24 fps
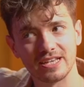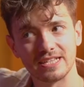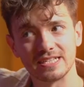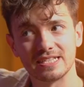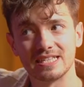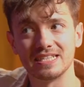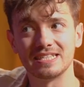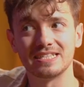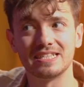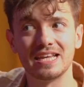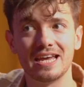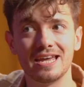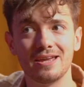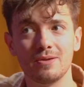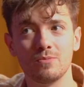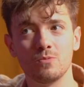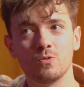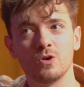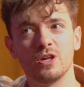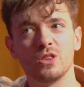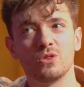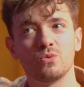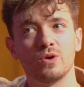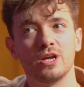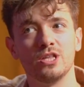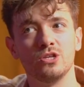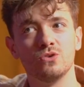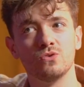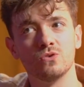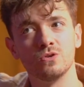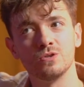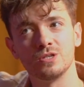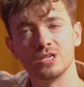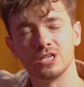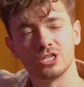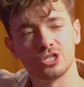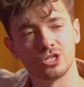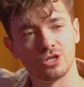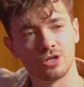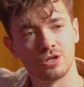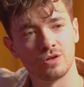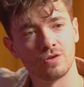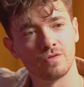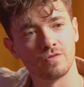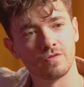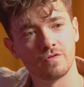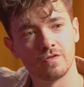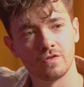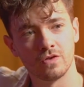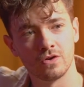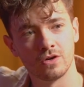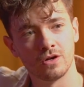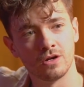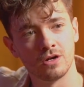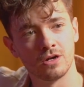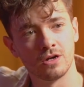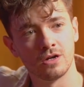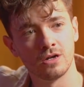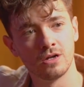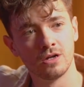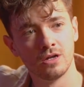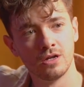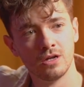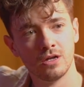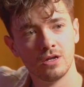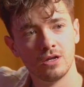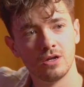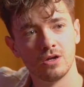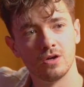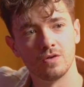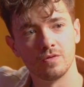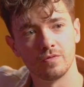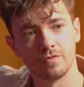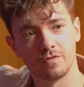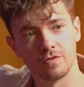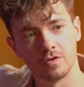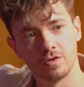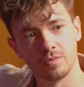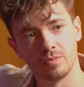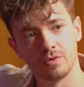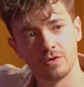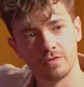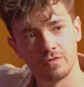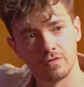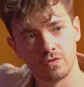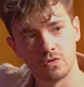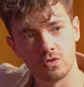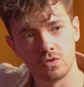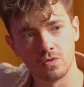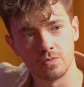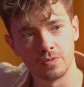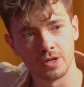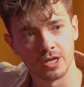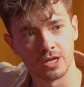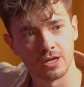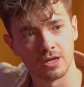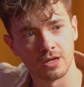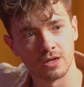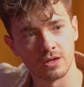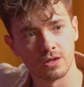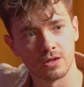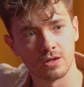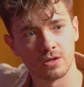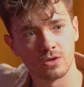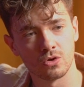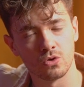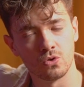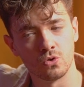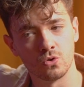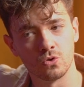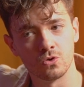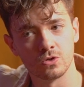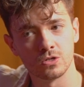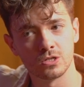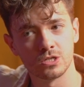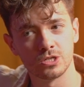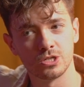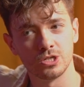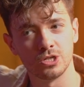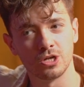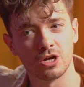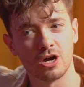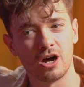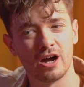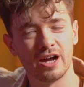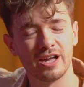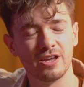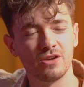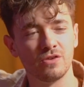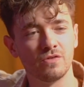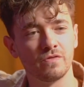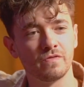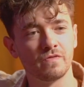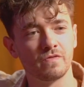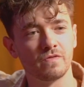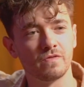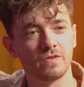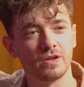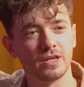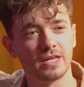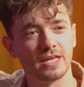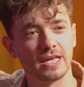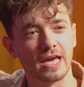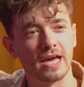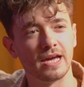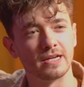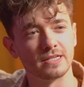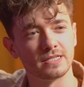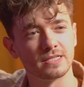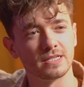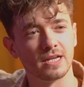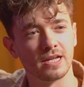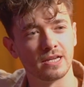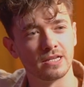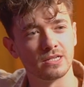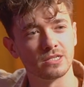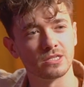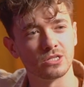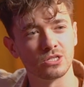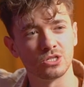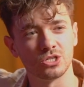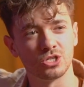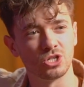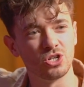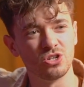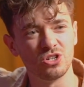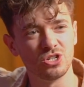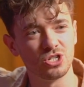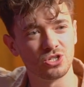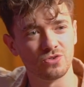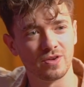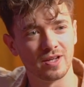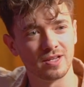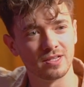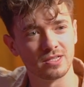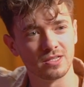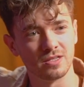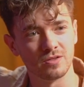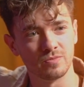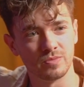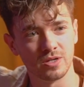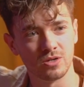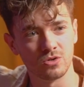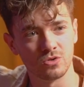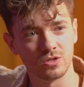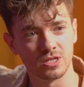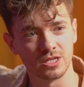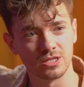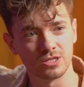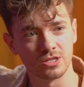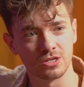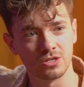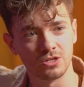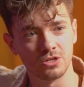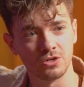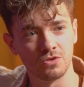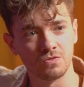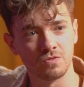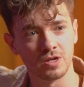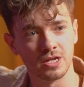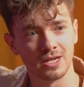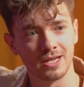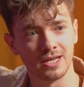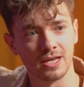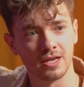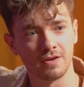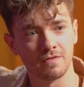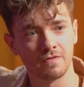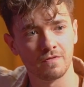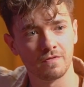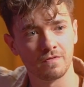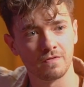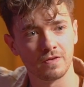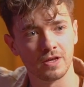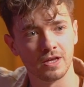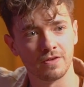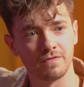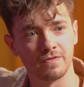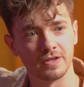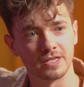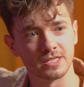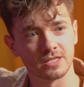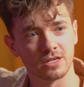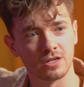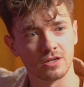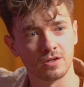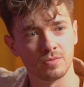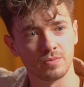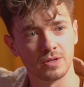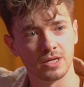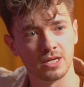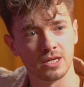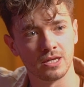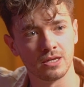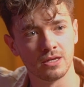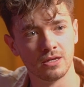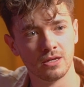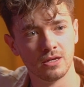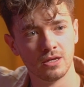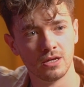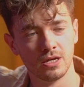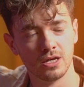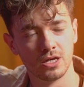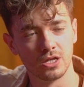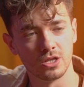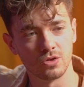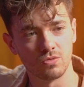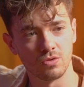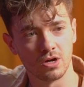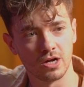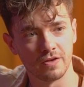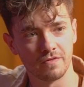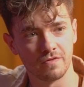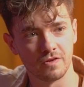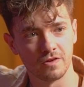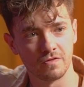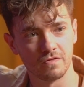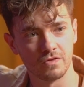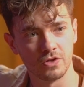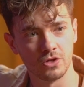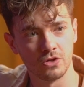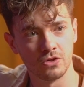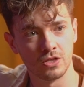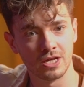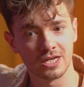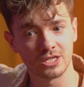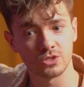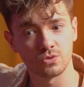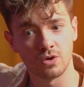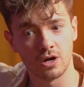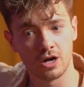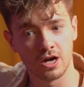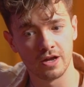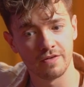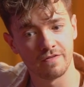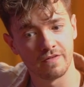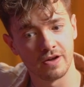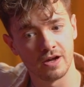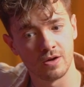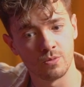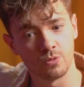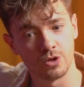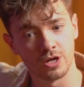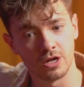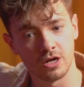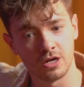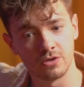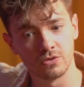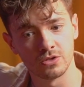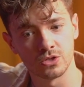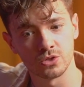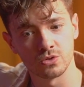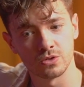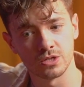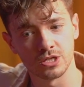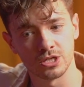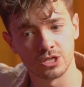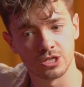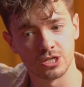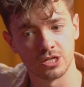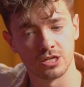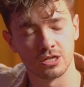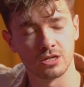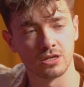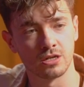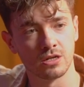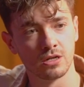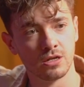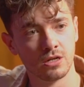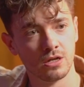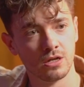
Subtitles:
it's the same with when you audition for a performing course. You kind of get a sense as soon as you enter the building, don't you? Really, if it's going to be the right fit for you. That's what I found when I was auditioning